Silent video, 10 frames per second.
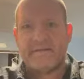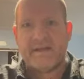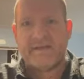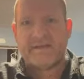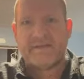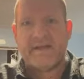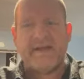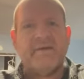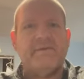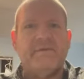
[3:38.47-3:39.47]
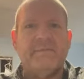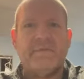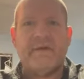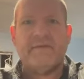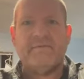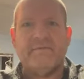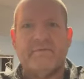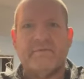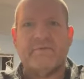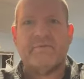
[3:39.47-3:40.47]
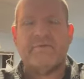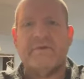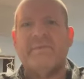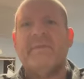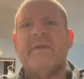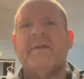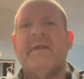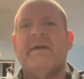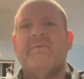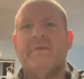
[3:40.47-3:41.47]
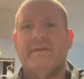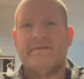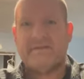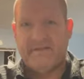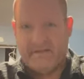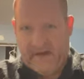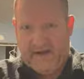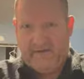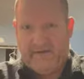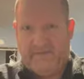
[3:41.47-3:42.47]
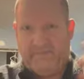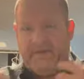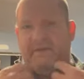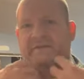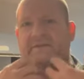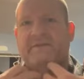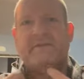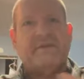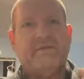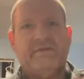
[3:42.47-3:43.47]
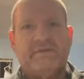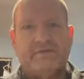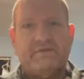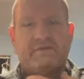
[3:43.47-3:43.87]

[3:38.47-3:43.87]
stays down and forward. Now, when I say down, I don't mean sticking the